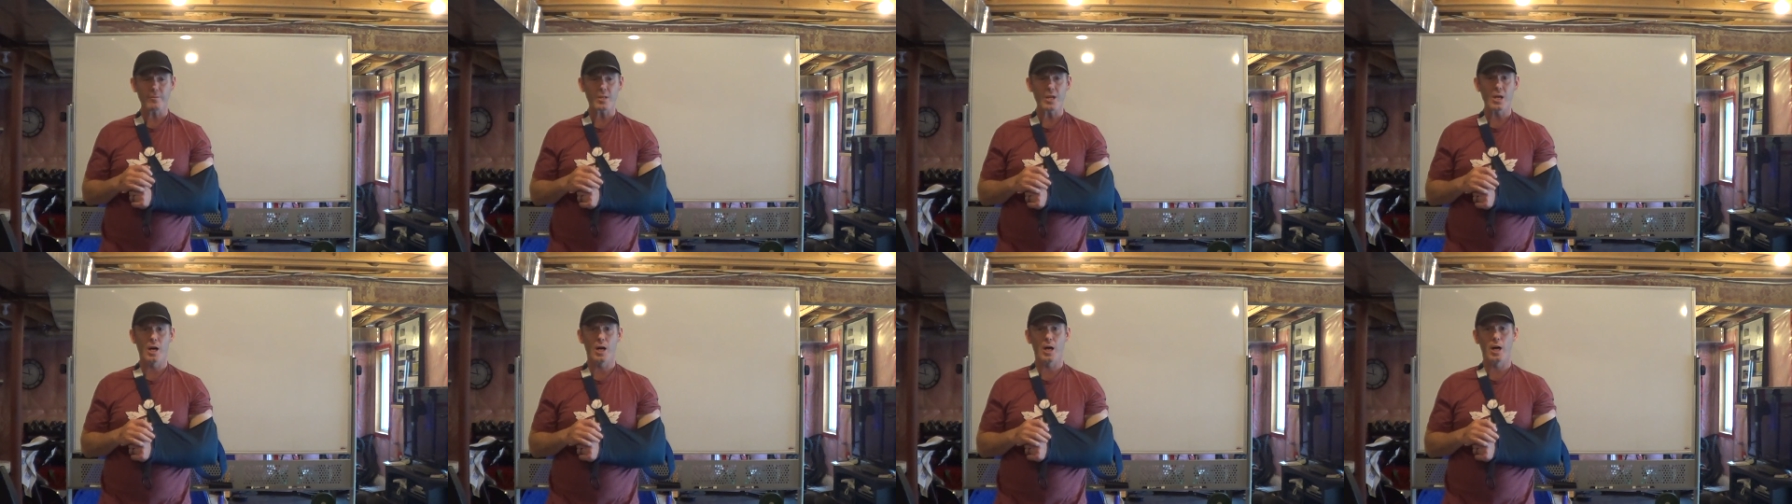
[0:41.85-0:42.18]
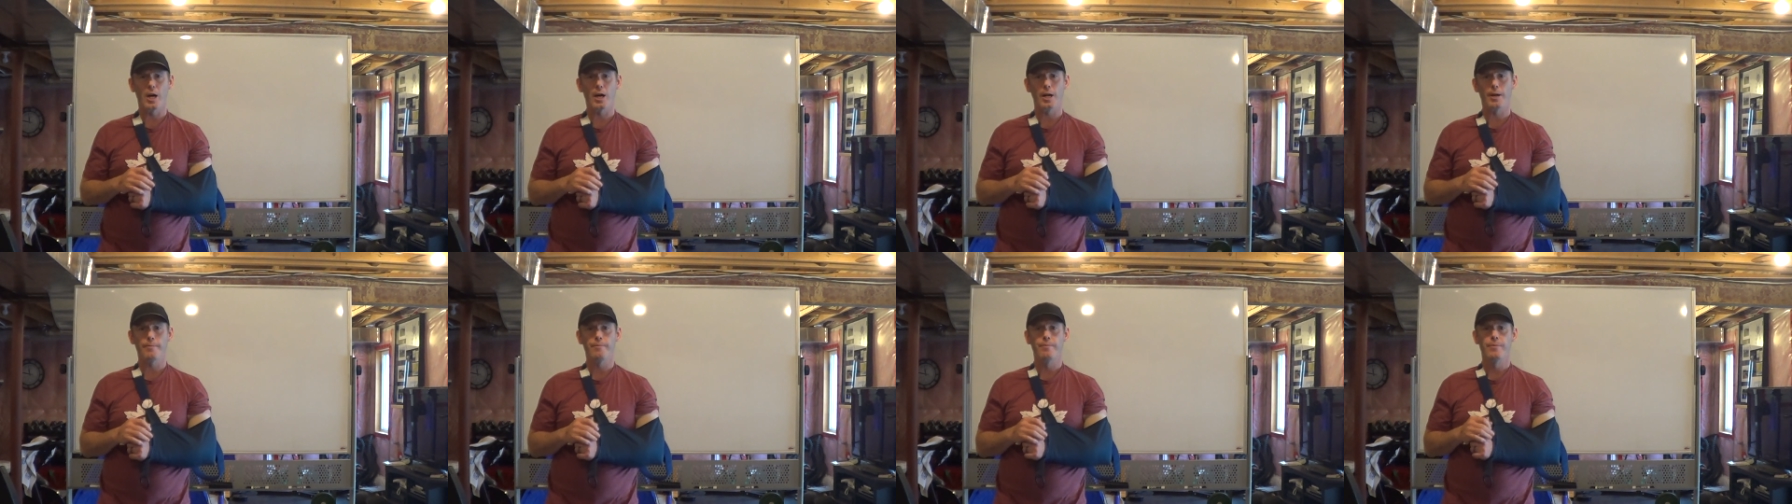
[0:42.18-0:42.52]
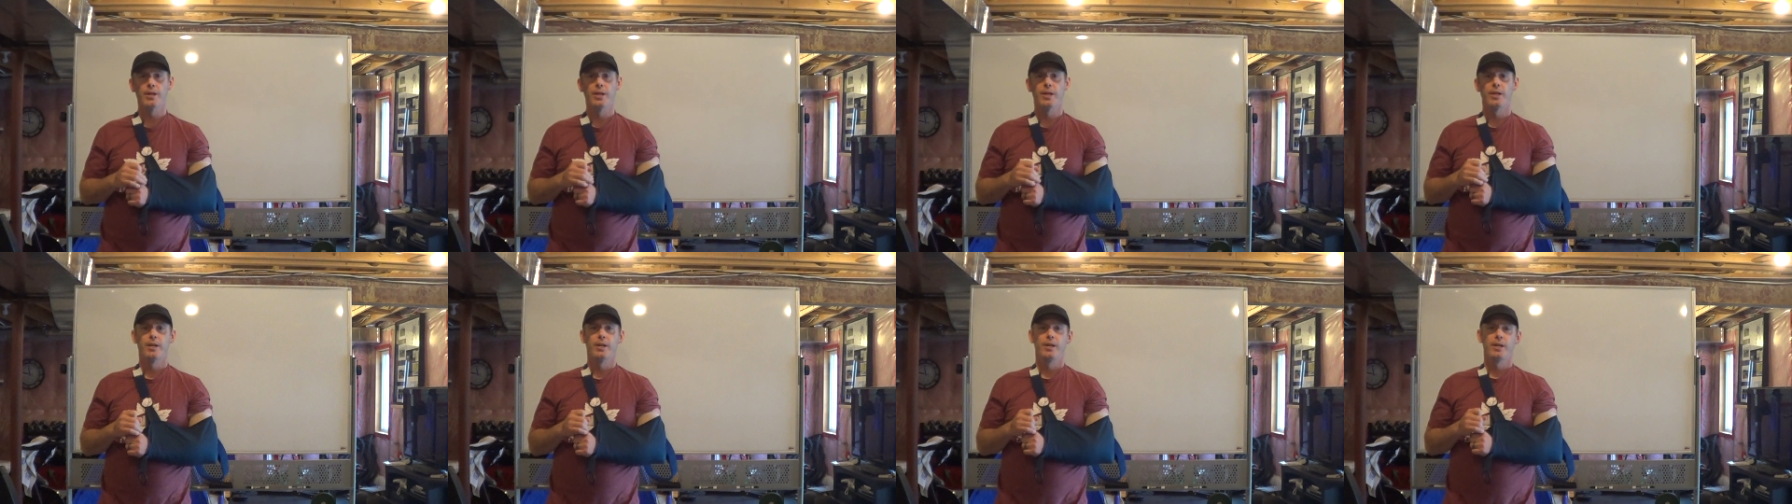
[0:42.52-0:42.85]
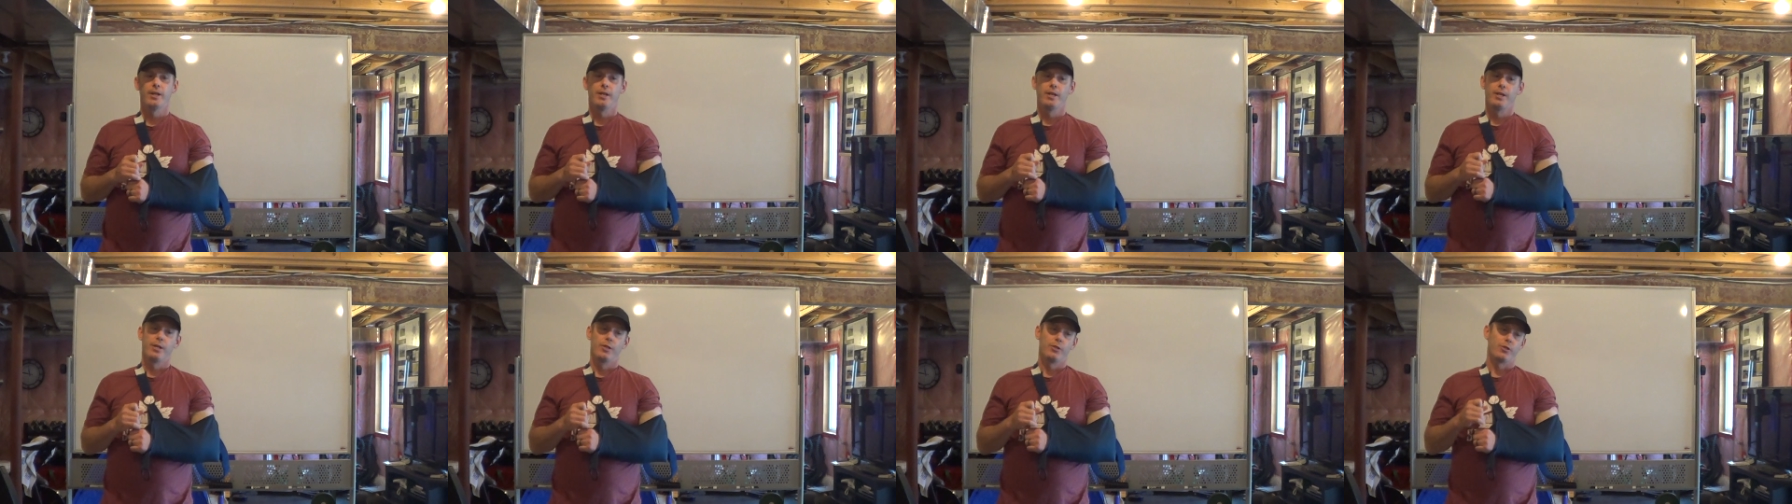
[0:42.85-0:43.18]
Um,
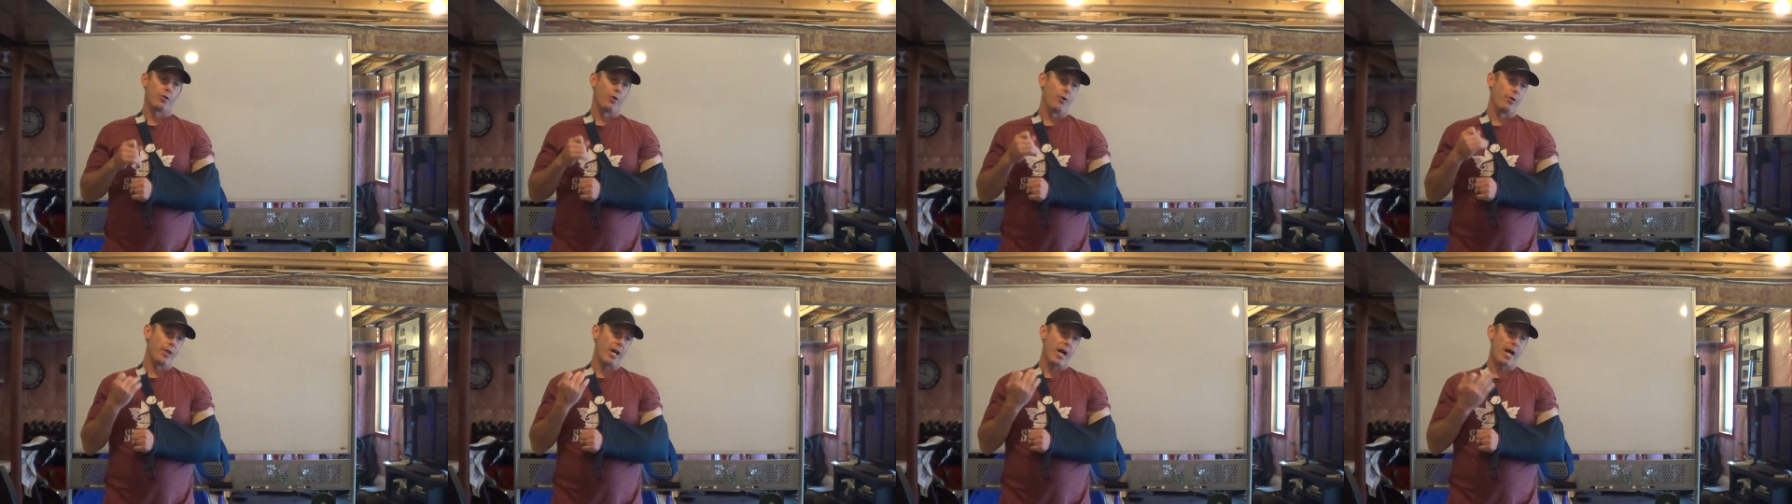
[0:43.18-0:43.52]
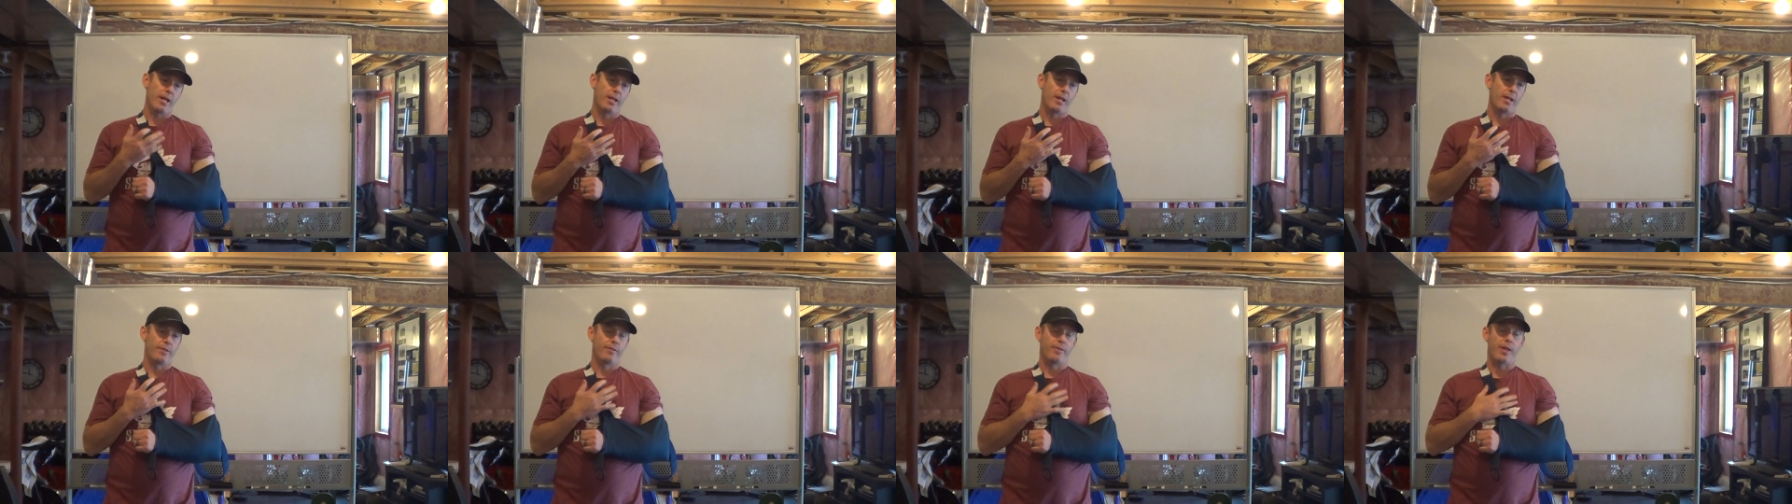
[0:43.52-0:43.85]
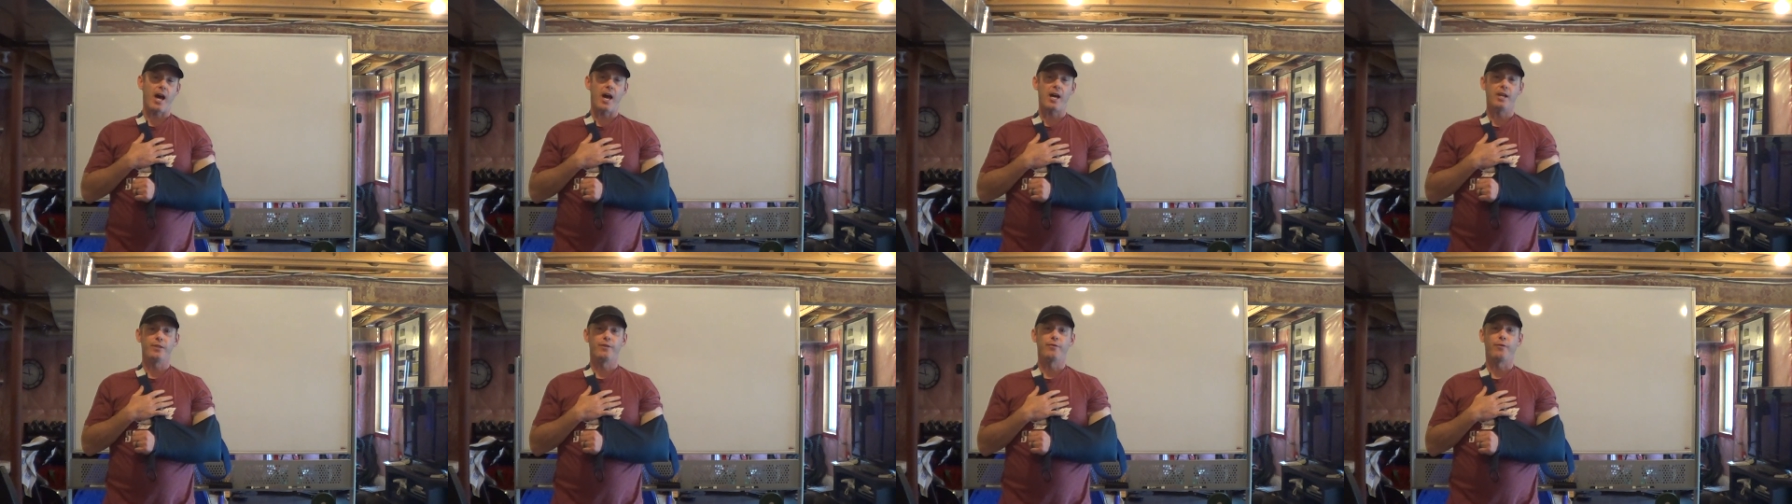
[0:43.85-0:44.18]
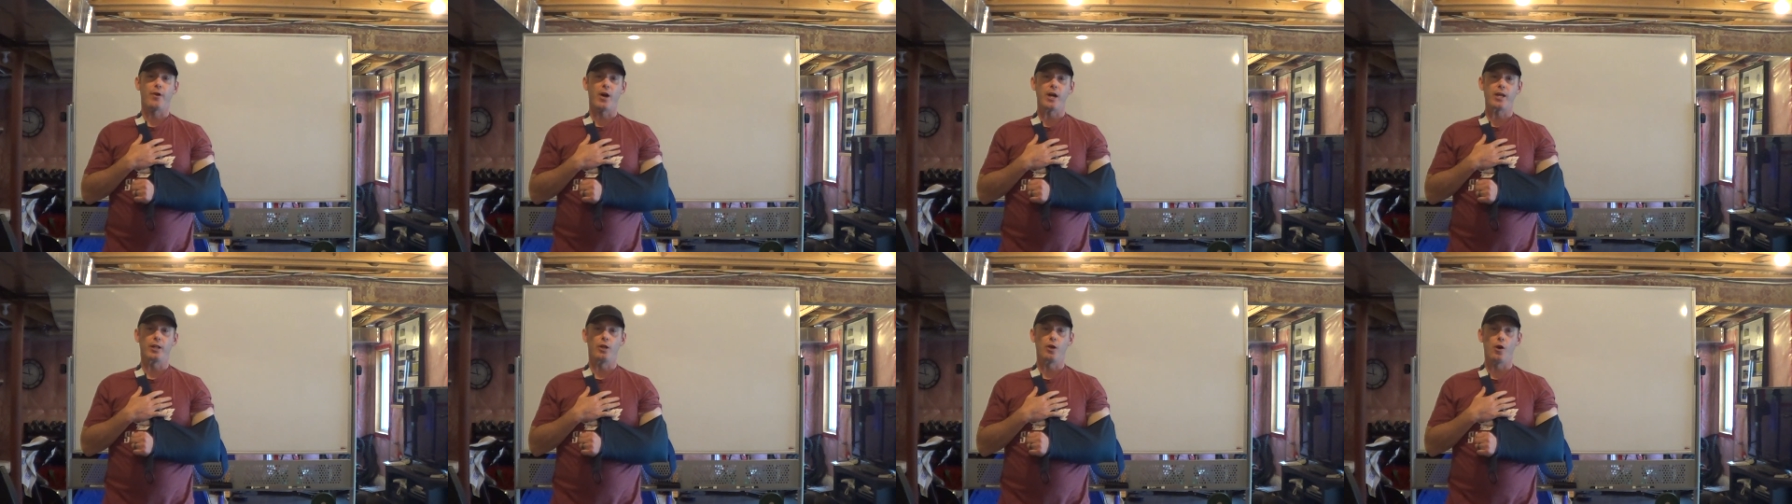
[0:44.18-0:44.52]
so that that is
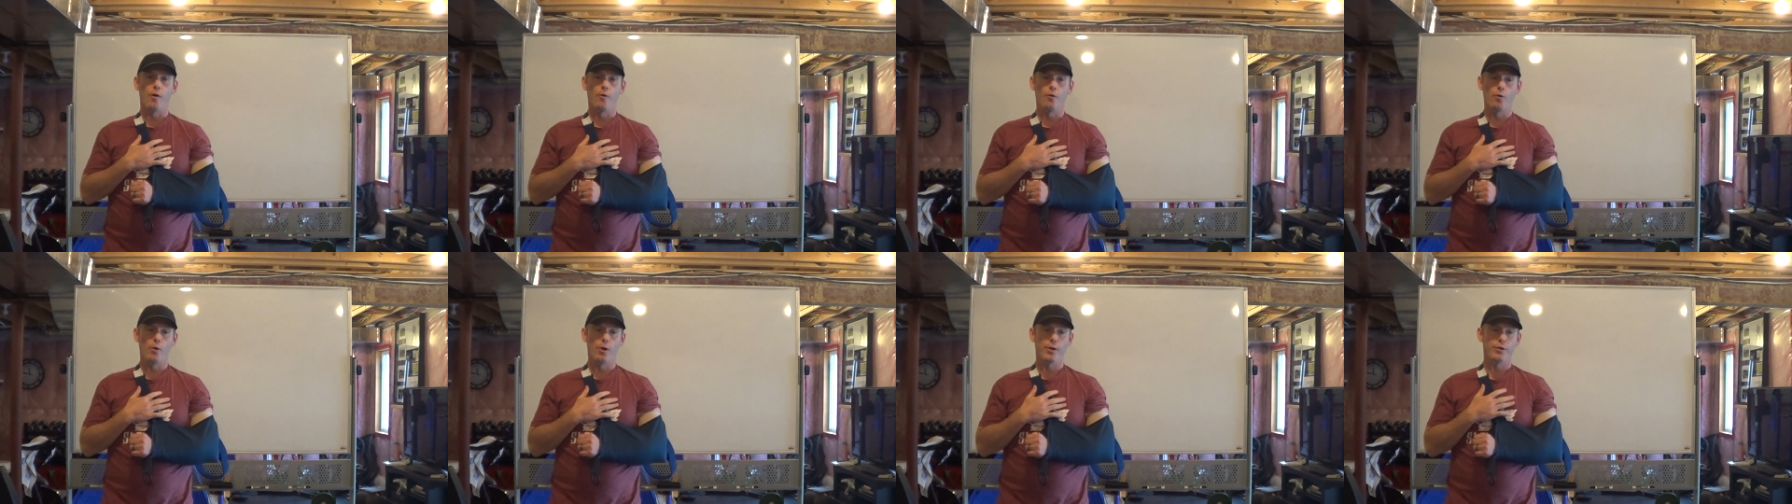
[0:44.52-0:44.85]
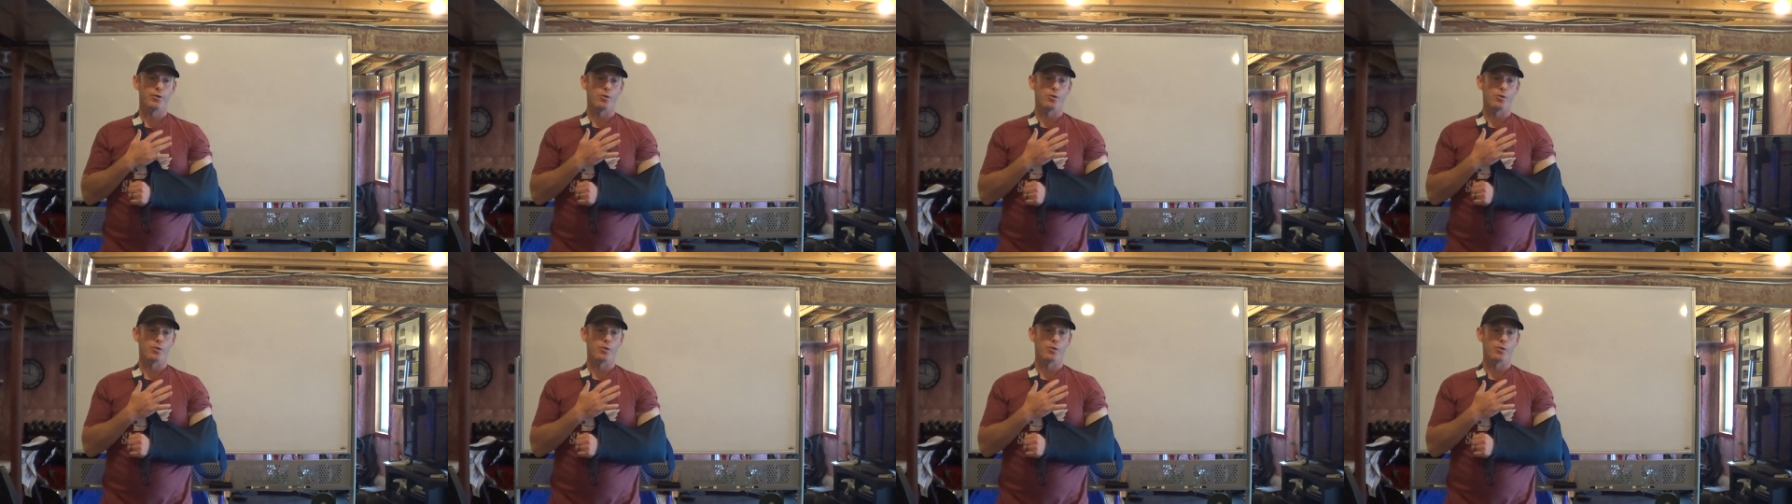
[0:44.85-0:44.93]
finally over with.